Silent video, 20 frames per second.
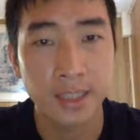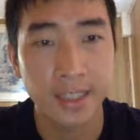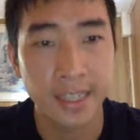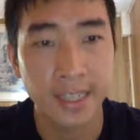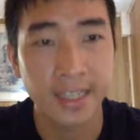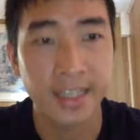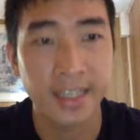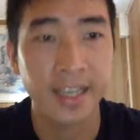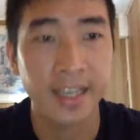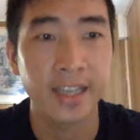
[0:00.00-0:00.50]

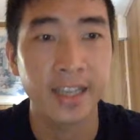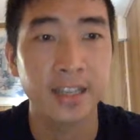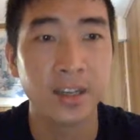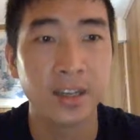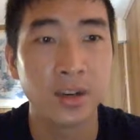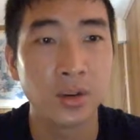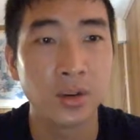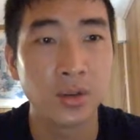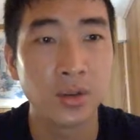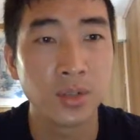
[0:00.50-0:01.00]
dedicated
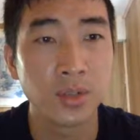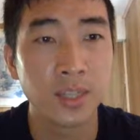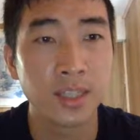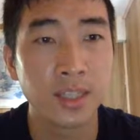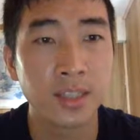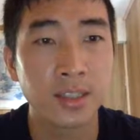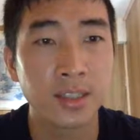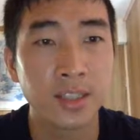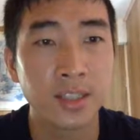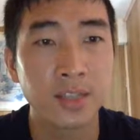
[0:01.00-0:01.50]
only
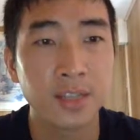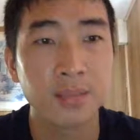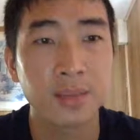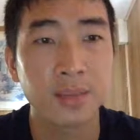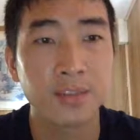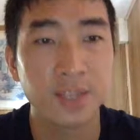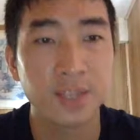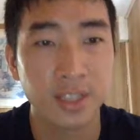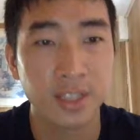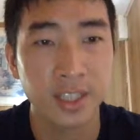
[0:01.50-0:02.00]
cinema
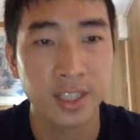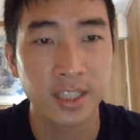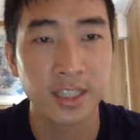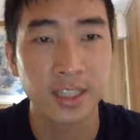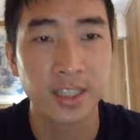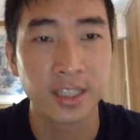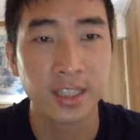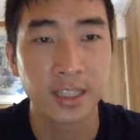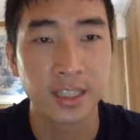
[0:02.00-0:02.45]
facility